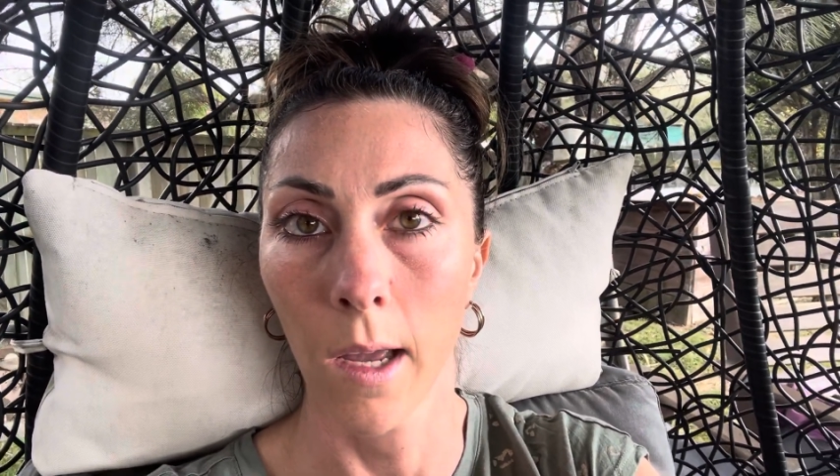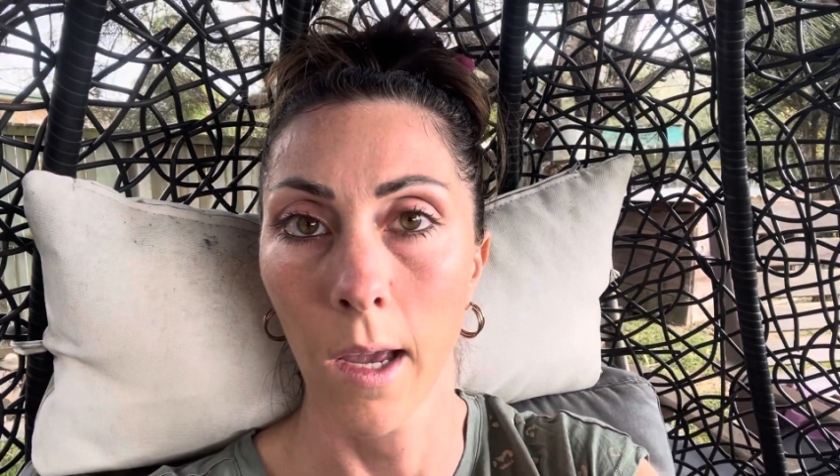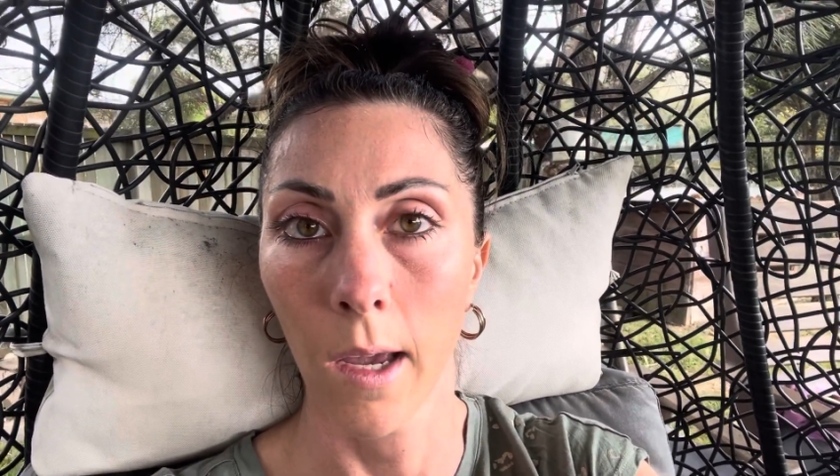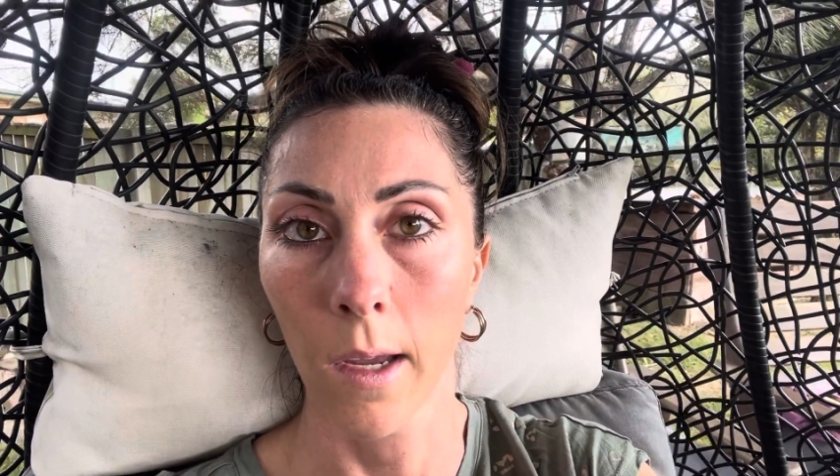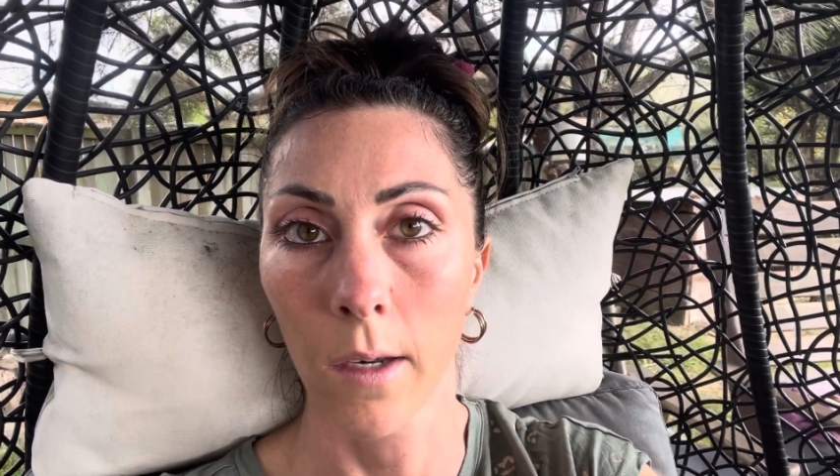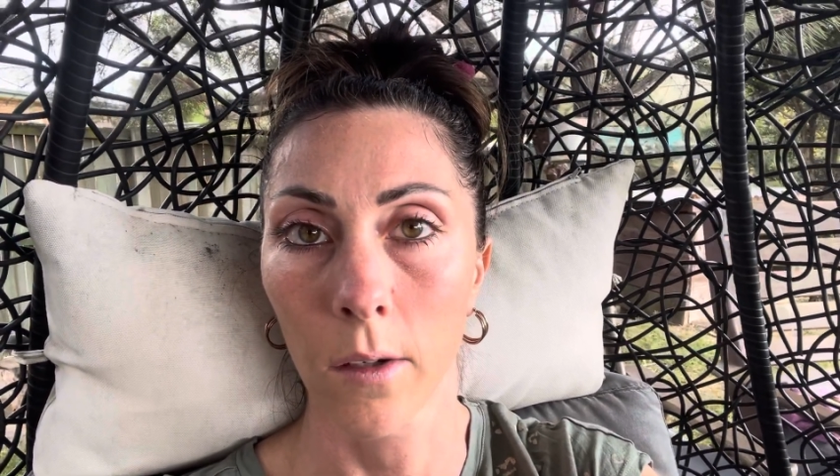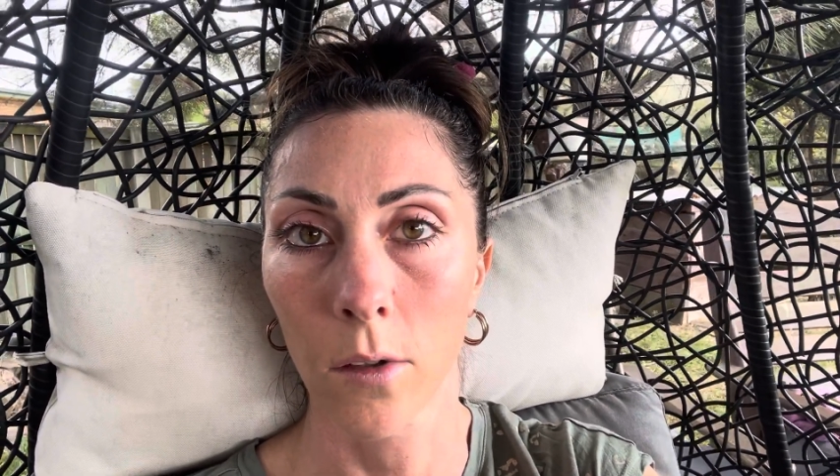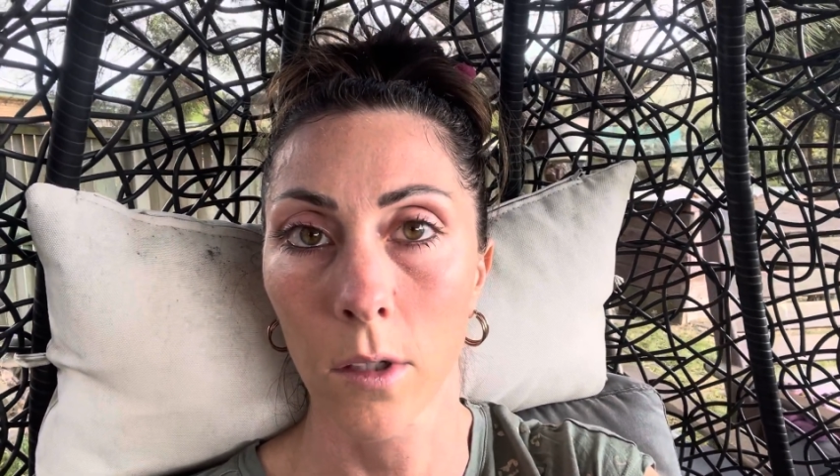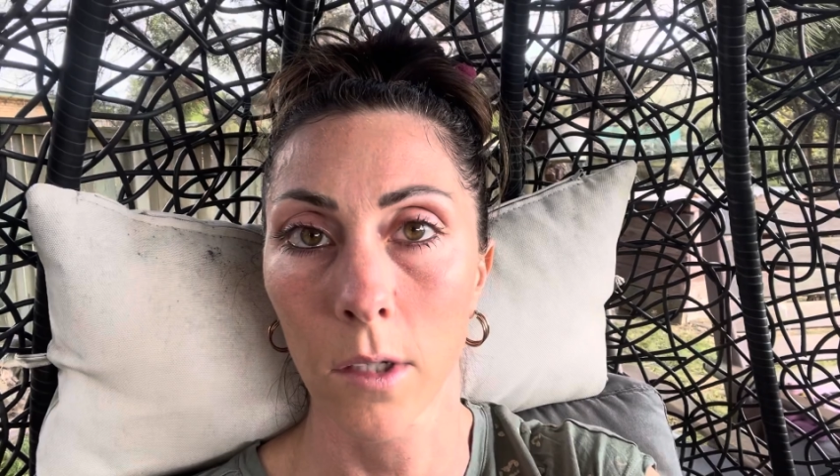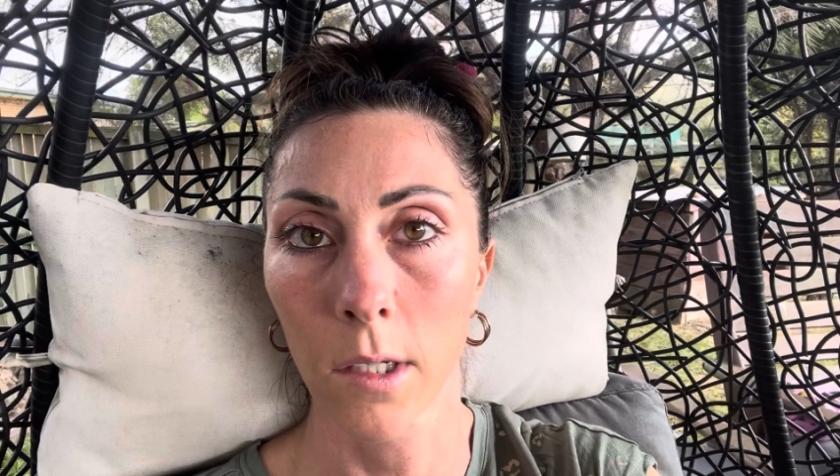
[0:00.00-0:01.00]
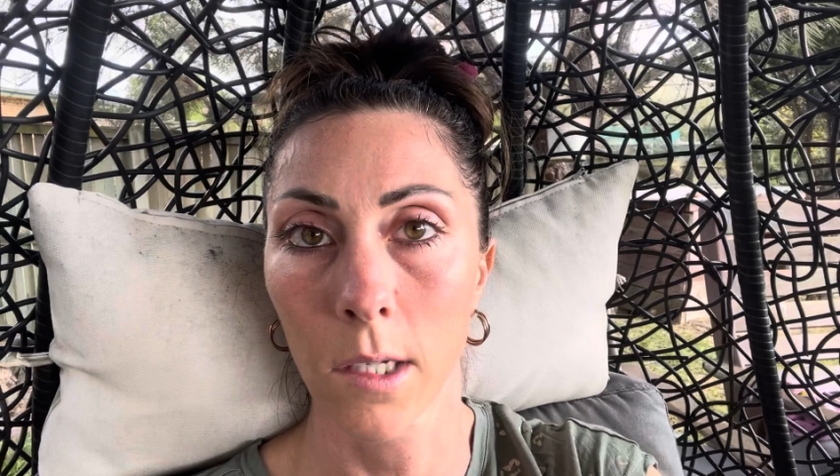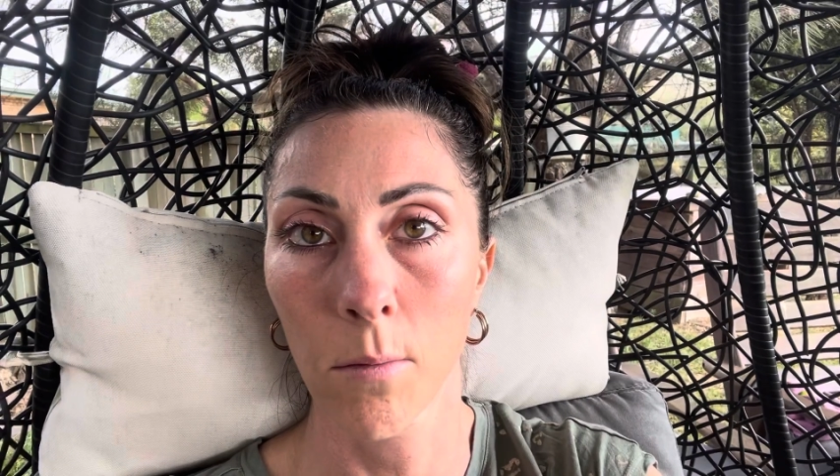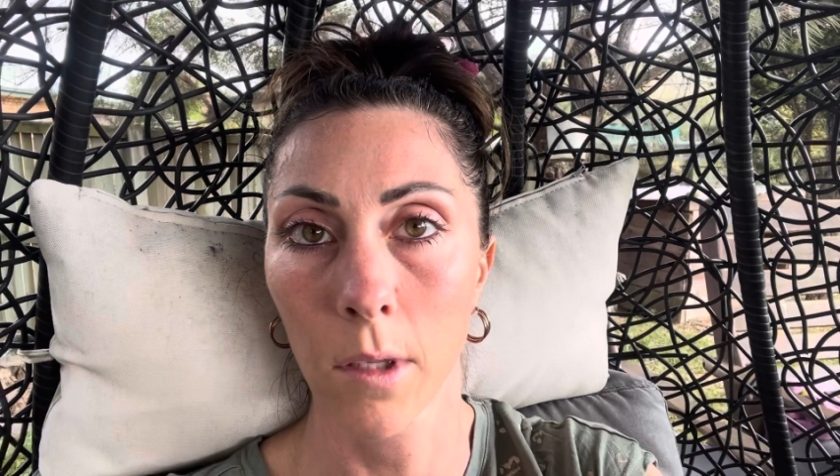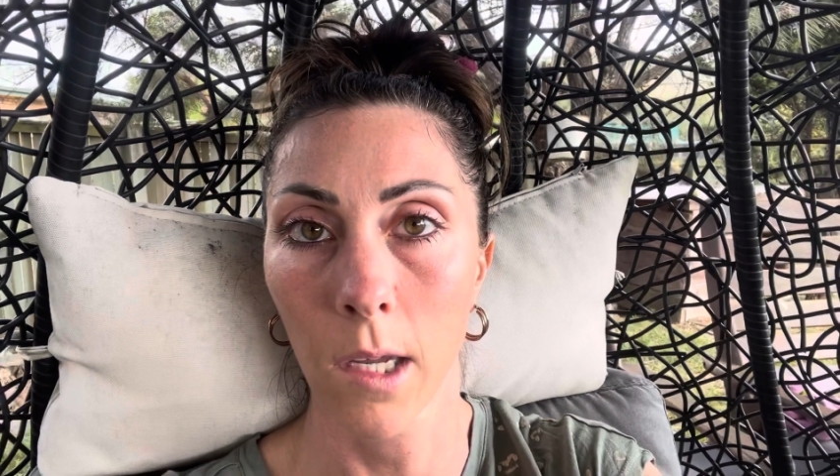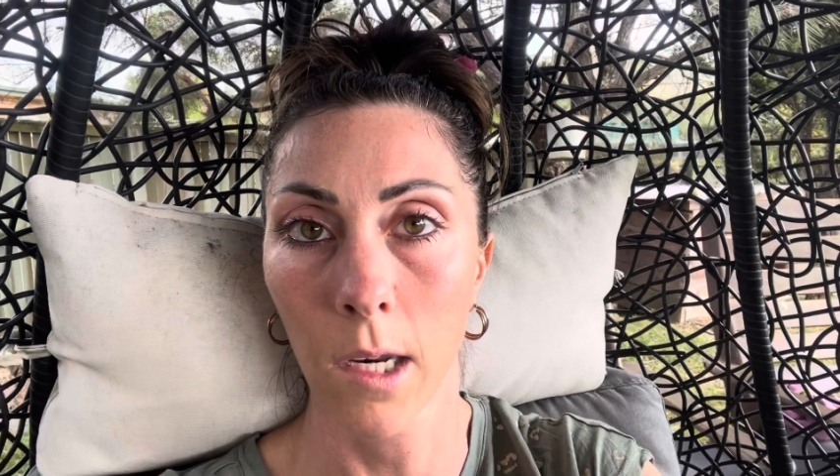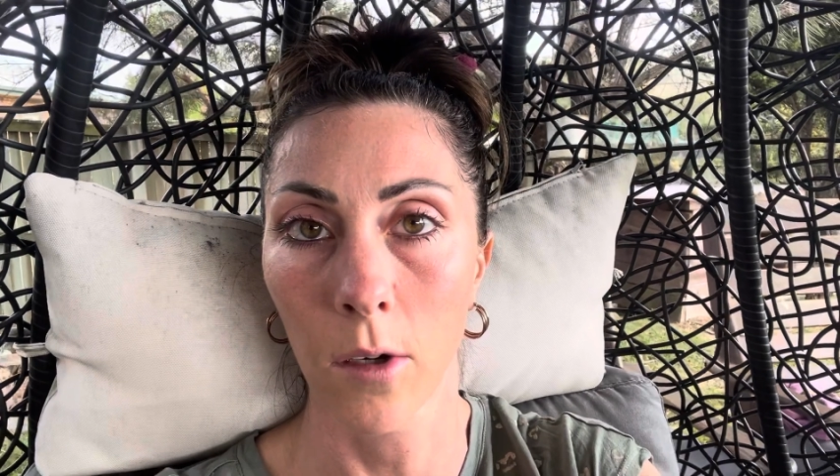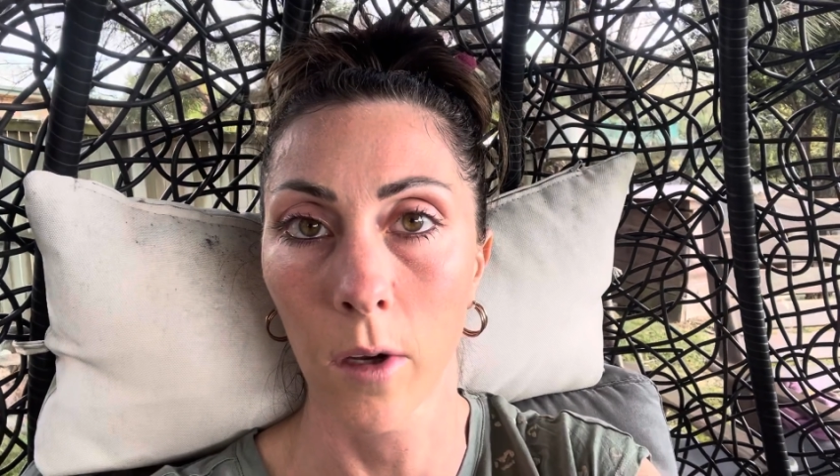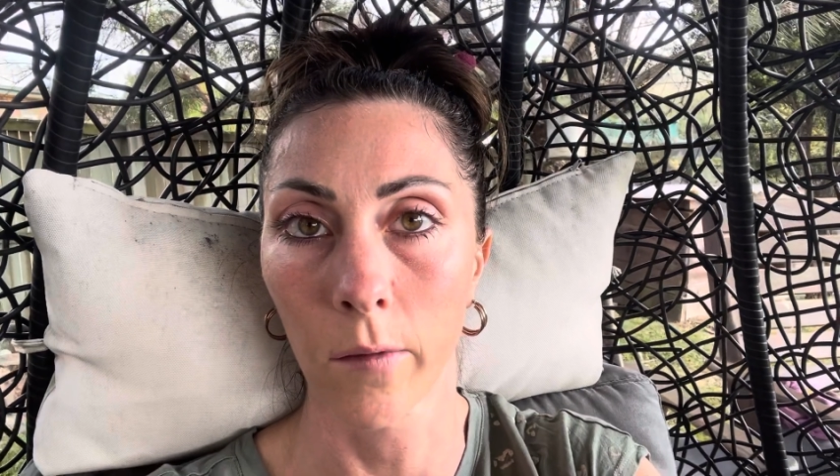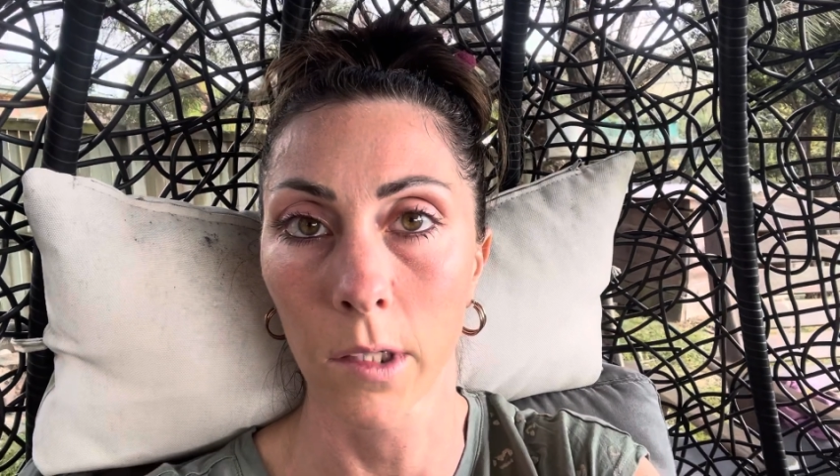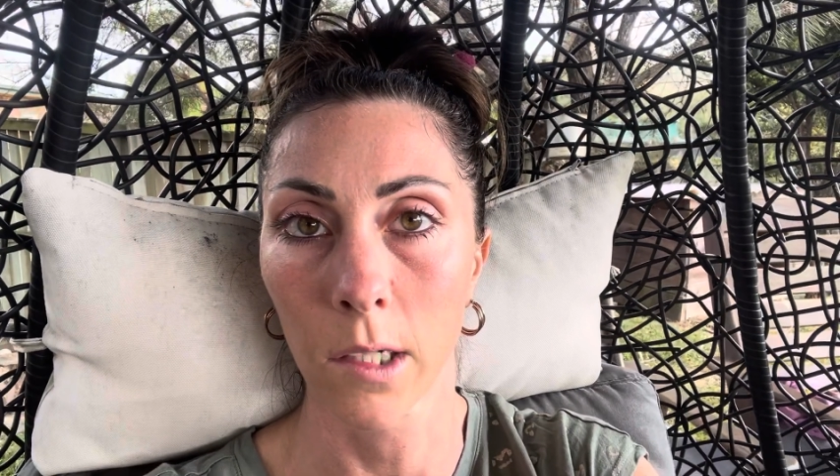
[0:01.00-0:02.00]
and the sympathetic
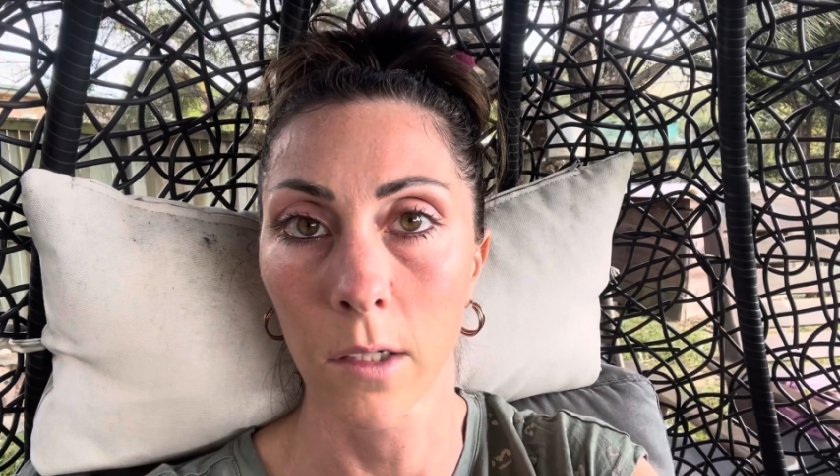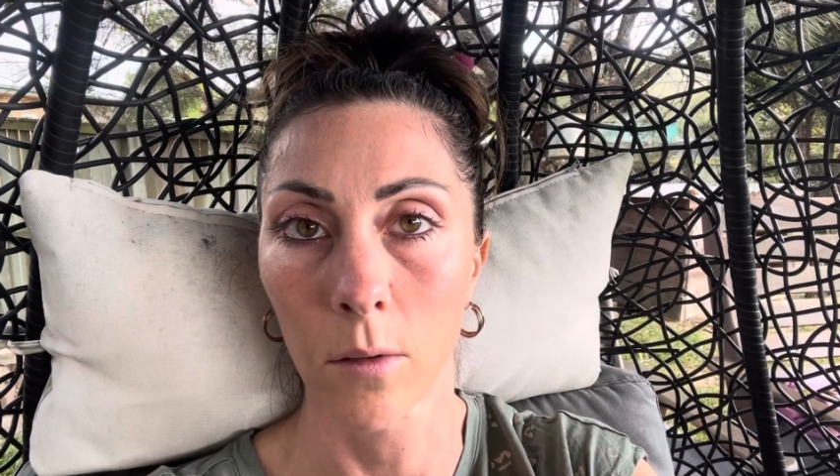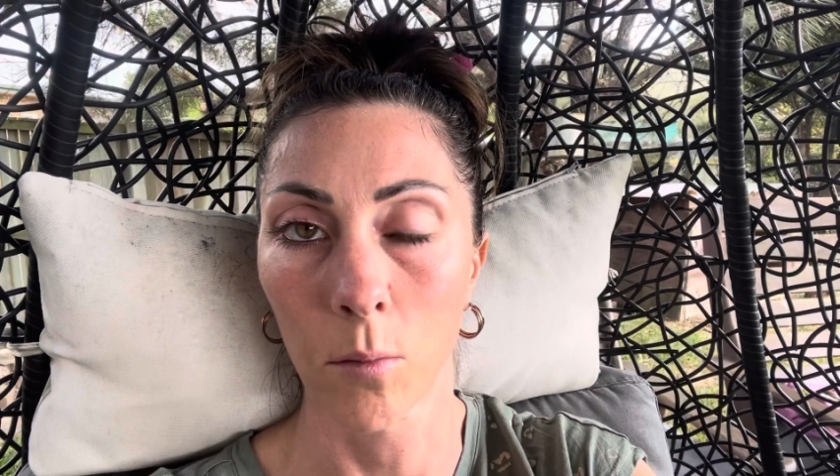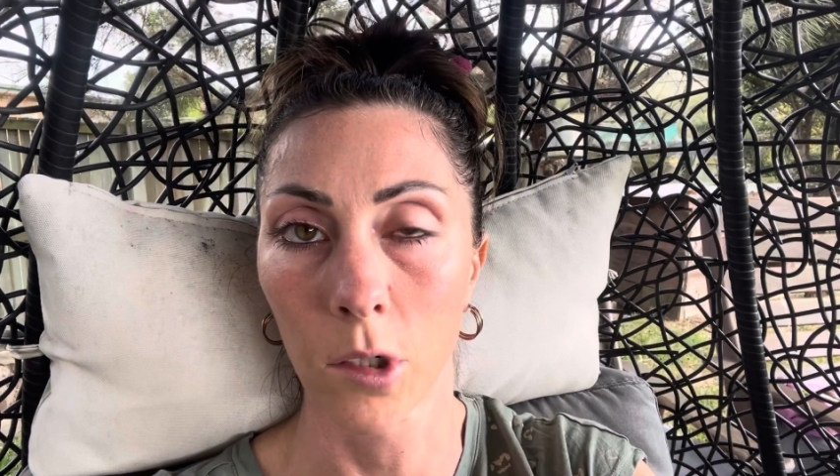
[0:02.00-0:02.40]
nervous system,